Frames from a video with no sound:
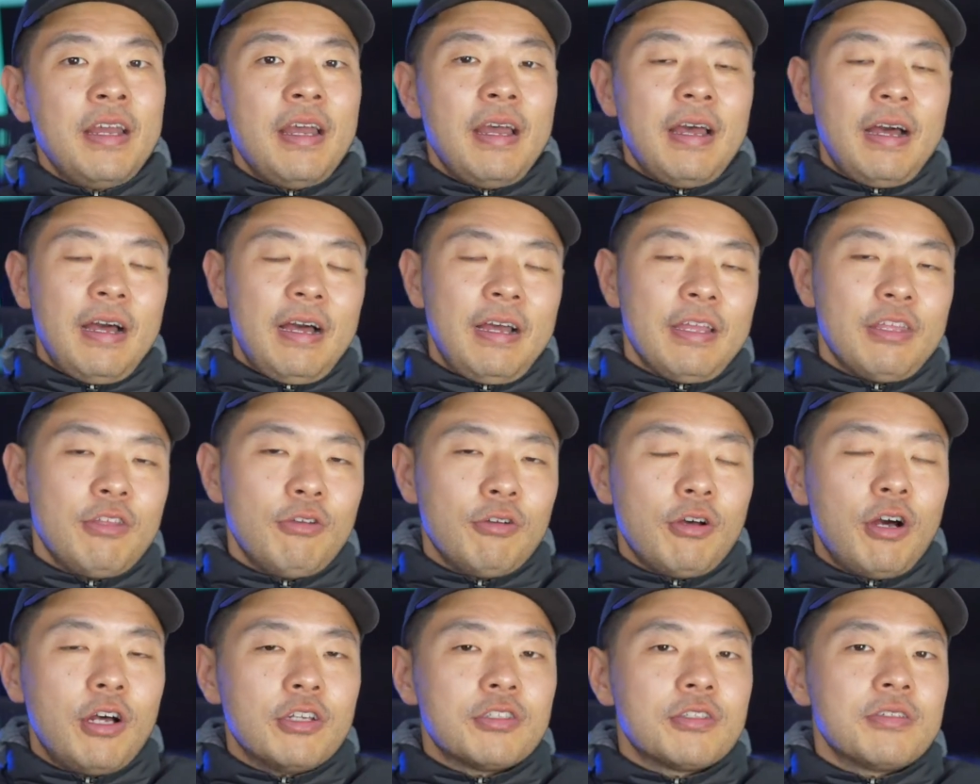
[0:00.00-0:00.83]

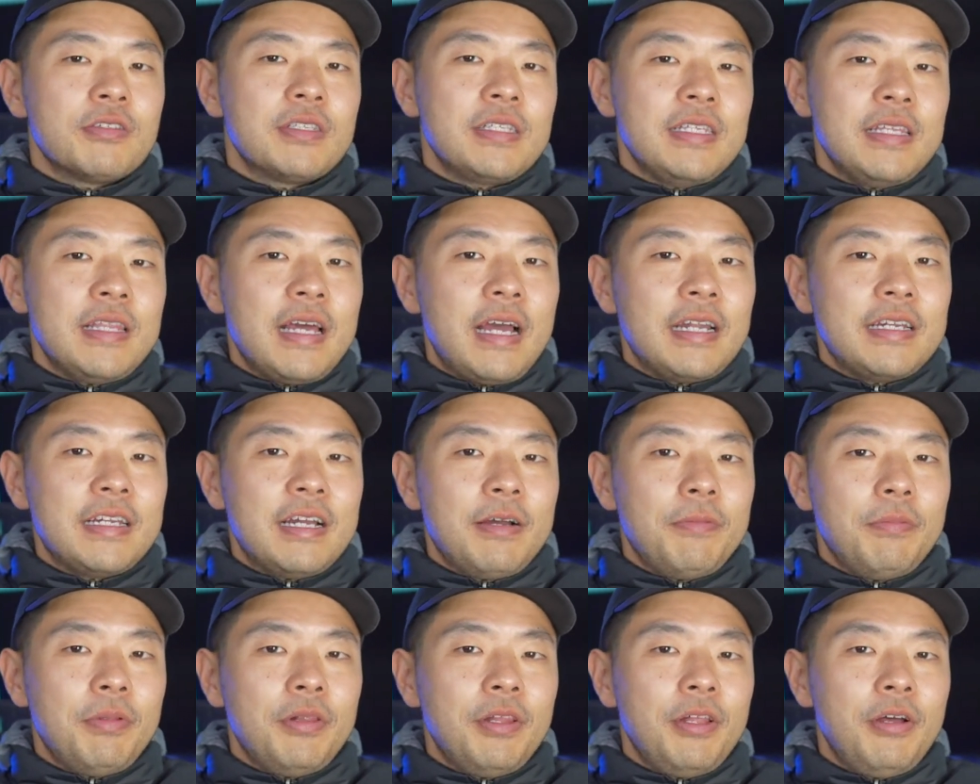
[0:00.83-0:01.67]
You'll also see that
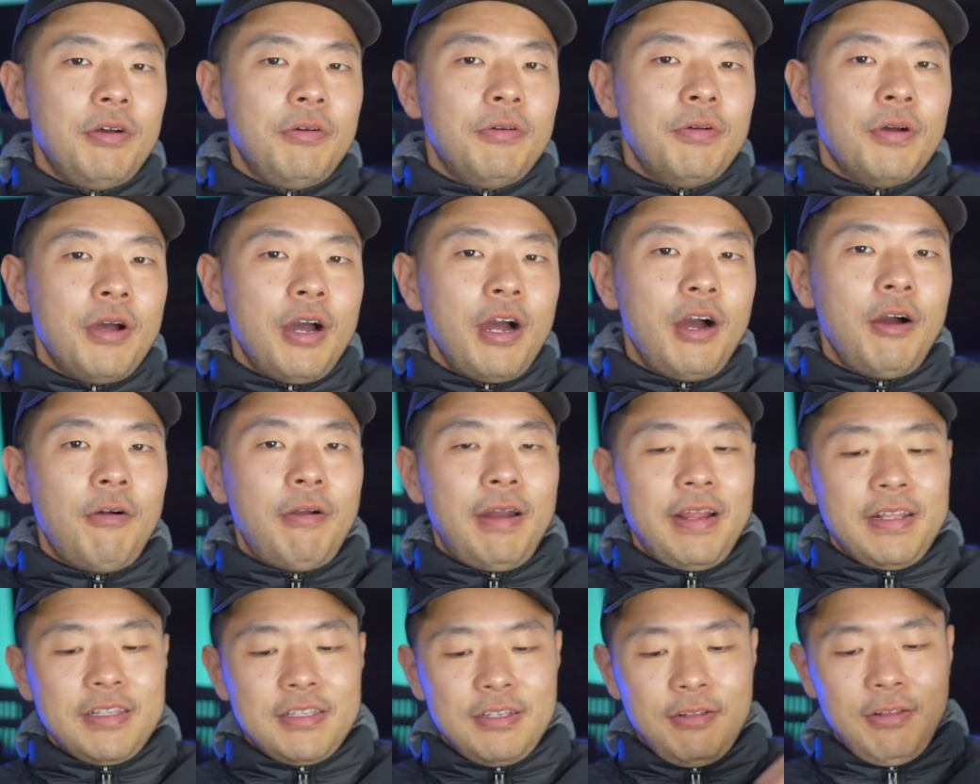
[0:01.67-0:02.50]
down below. All
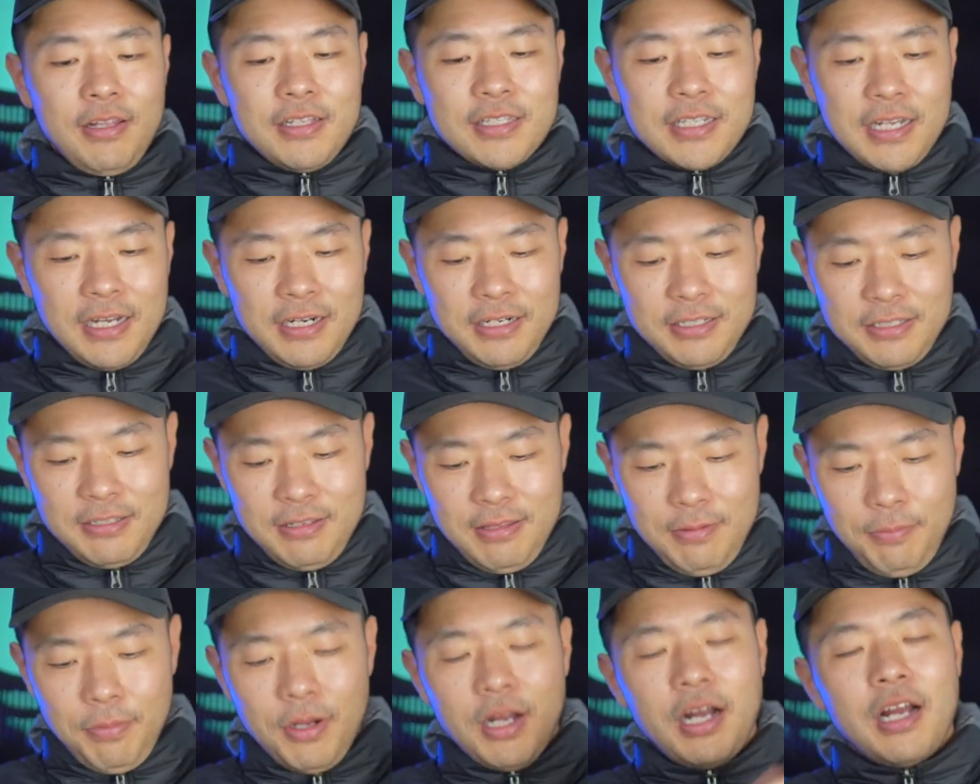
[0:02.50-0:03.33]
right, so let's cut into
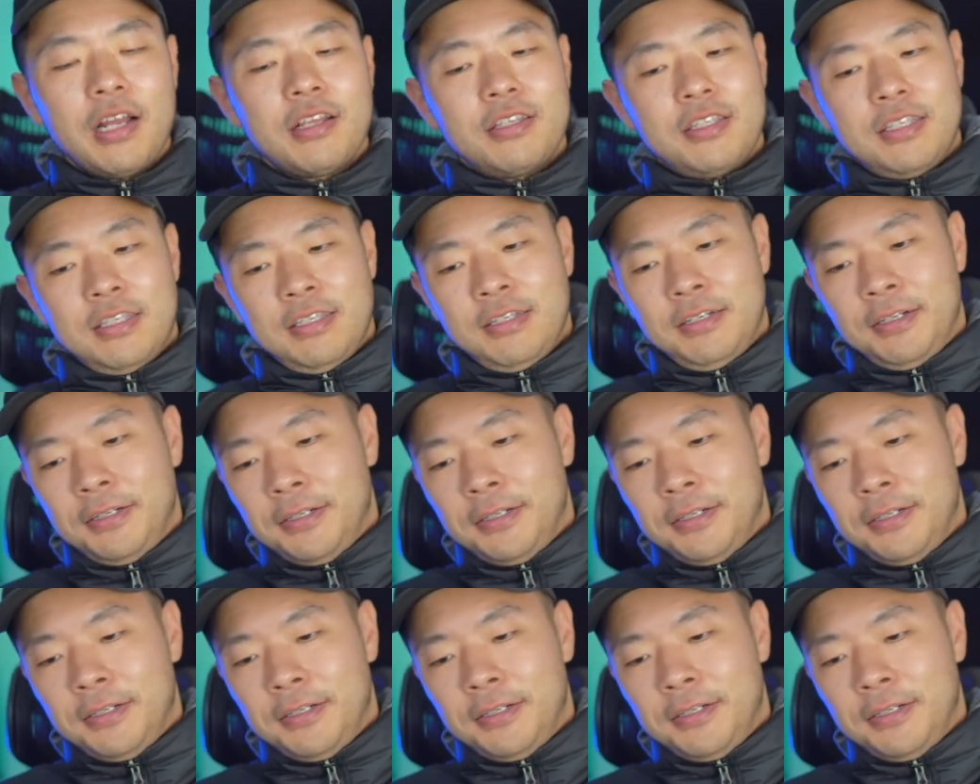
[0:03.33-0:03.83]
the box.